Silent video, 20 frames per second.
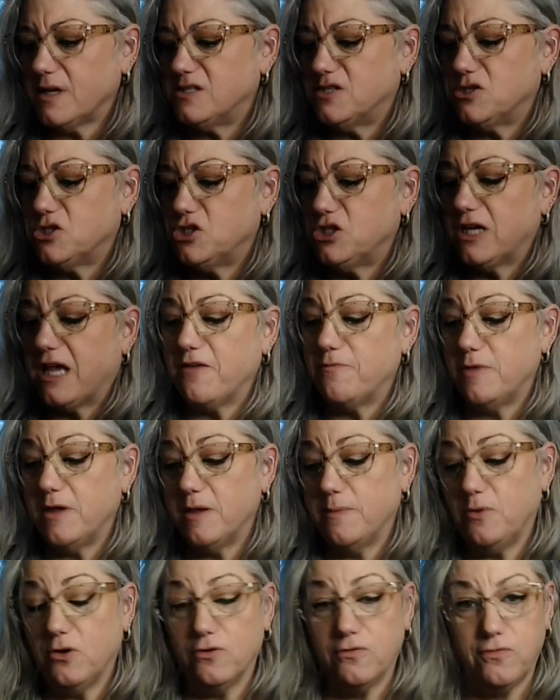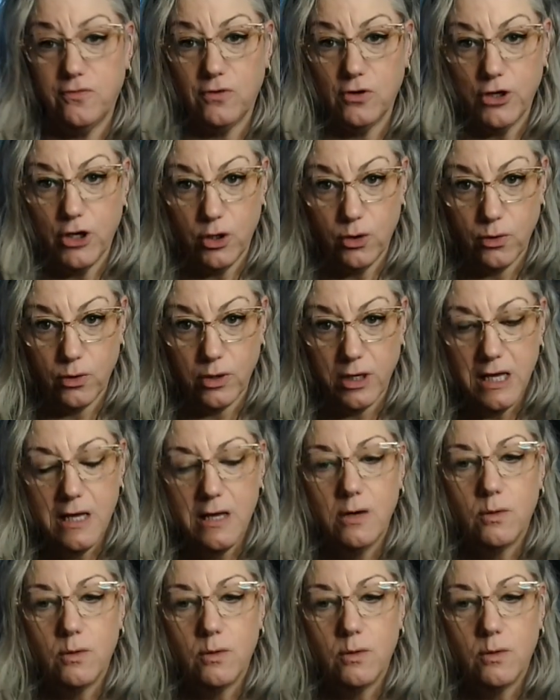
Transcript: So she gave me a beautiful note,